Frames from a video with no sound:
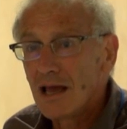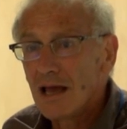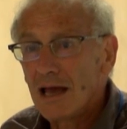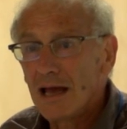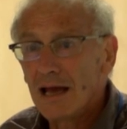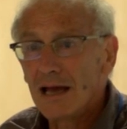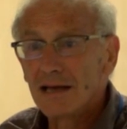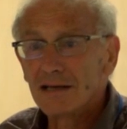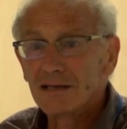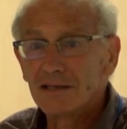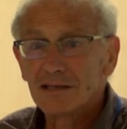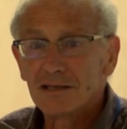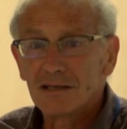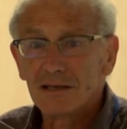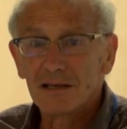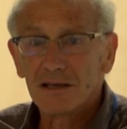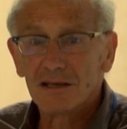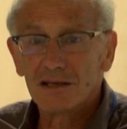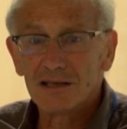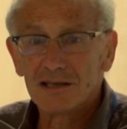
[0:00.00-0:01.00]
And
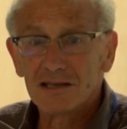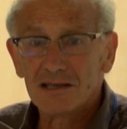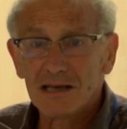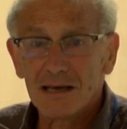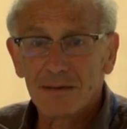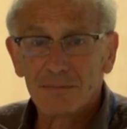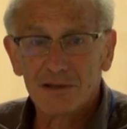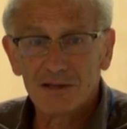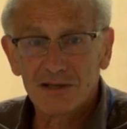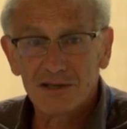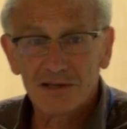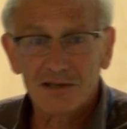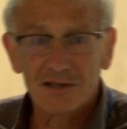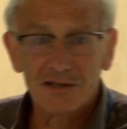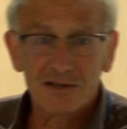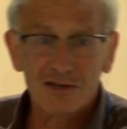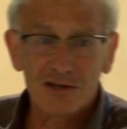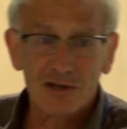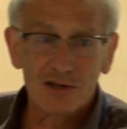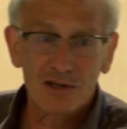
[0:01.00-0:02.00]
the
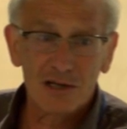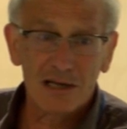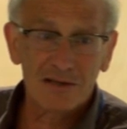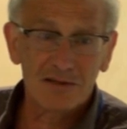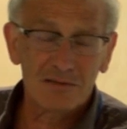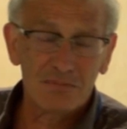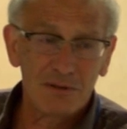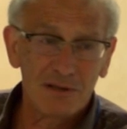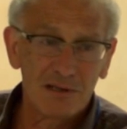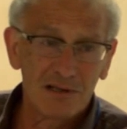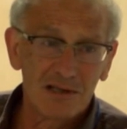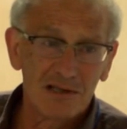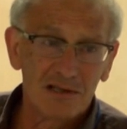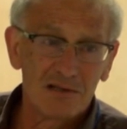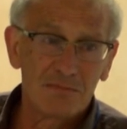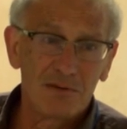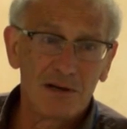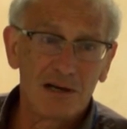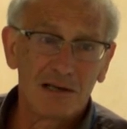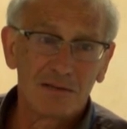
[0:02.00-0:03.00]
established social anthropology
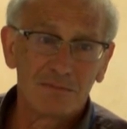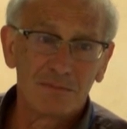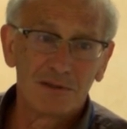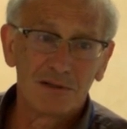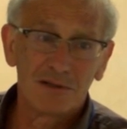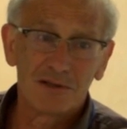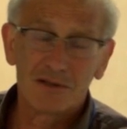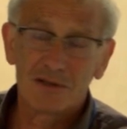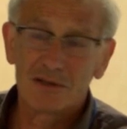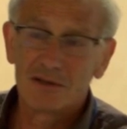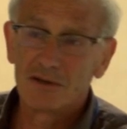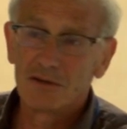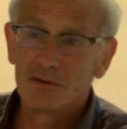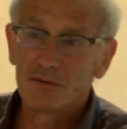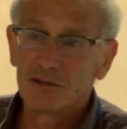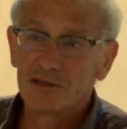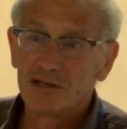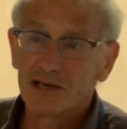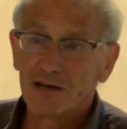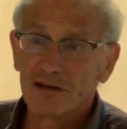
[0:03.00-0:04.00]
departments
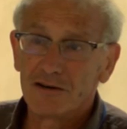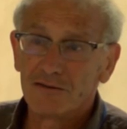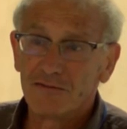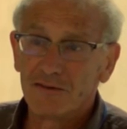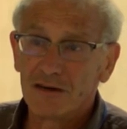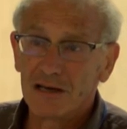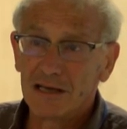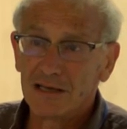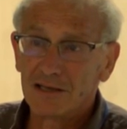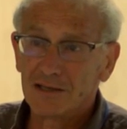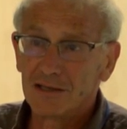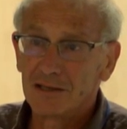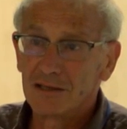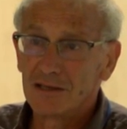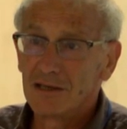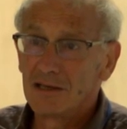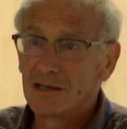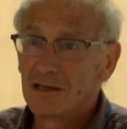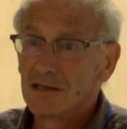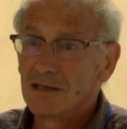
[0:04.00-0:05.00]
were terrified
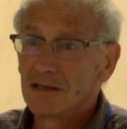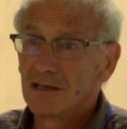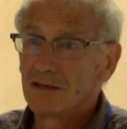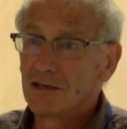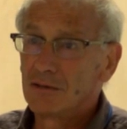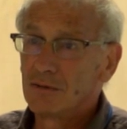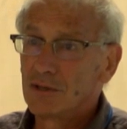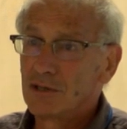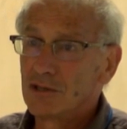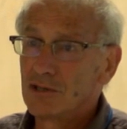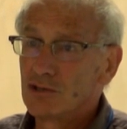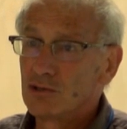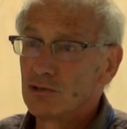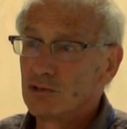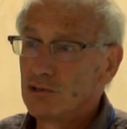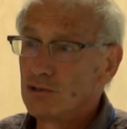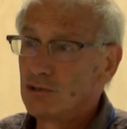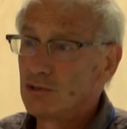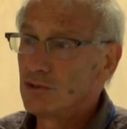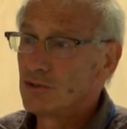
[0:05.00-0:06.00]
that they were going to
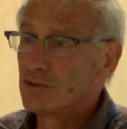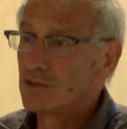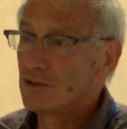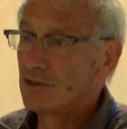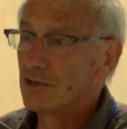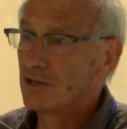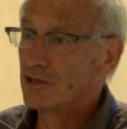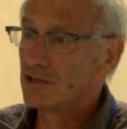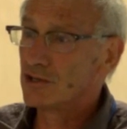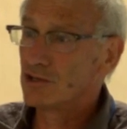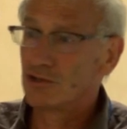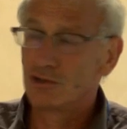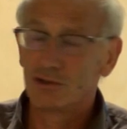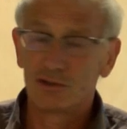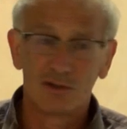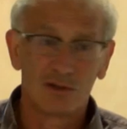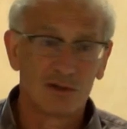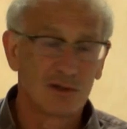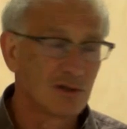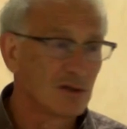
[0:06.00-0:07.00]
lose their
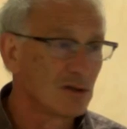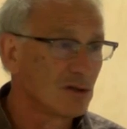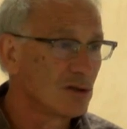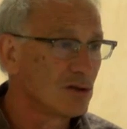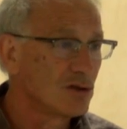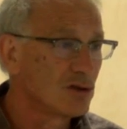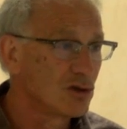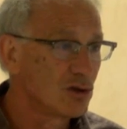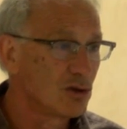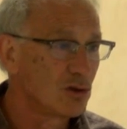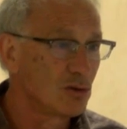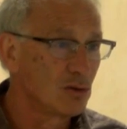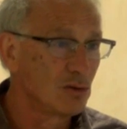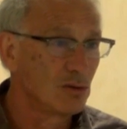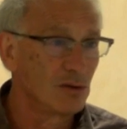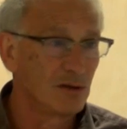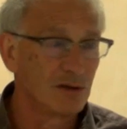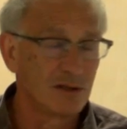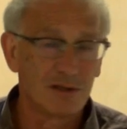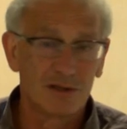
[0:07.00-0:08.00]
students to
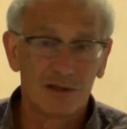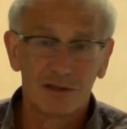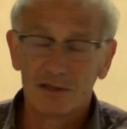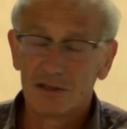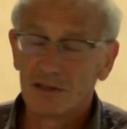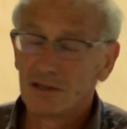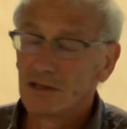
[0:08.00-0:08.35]
this